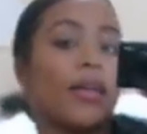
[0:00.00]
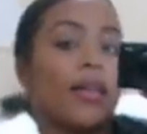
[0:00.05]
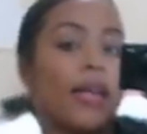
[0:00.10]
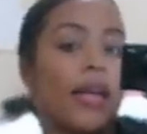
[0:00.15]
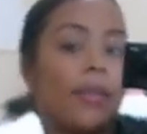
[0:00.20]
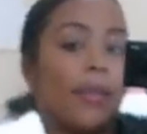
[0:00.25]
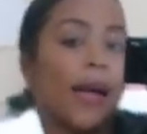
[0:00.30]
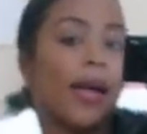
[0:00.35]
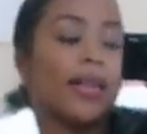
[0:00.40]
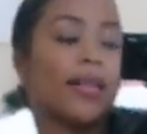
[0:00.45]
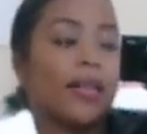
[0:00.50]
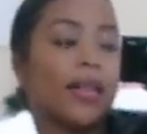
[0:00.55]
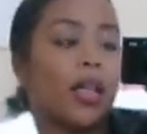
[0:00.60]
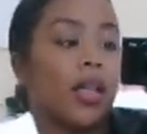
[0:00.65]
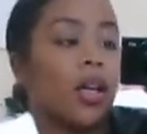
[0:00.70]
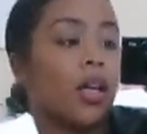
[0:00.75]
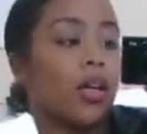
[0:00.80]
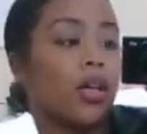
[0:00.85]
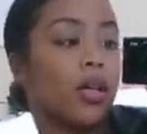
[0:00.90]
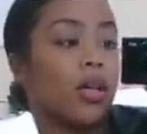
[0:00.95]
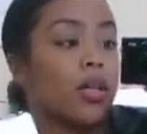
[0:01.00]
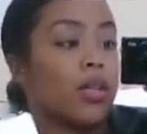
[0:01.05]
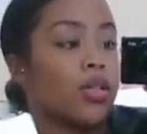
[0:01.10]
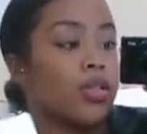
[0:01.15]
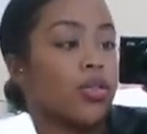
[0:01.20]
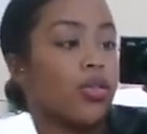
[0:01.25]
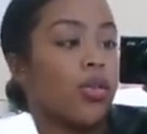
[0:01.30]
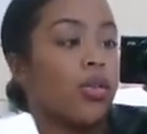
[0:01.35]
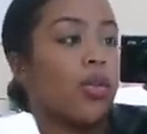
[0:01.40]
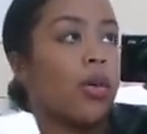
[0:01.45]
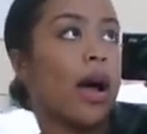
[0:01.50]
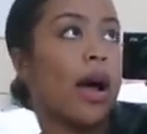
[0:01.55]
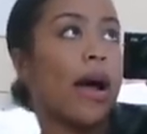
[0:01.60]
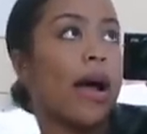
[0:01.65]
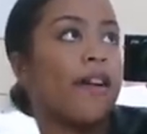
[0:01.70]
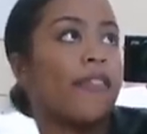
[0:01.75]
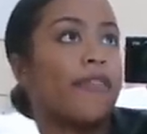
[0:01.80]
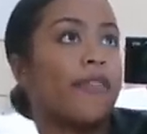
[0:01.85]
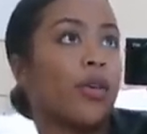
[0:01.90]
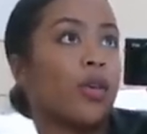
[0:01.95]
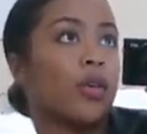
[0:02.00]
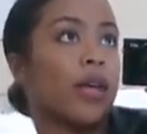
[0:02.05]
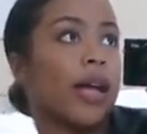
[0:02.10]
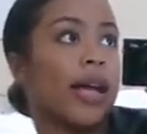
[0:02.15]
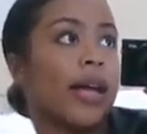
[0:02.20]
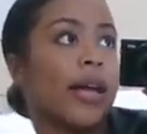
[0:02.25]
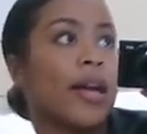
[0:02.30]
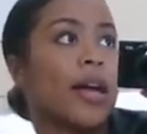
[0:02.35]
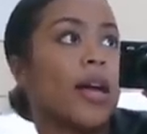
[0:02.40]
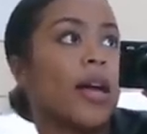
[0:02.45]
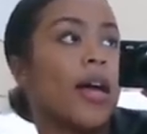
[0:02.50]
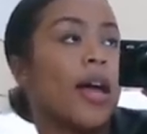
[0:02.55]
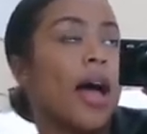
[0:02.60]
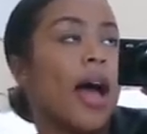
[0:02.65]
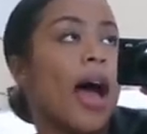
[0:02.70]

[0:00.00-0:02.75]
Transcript: get my skin under control i feel like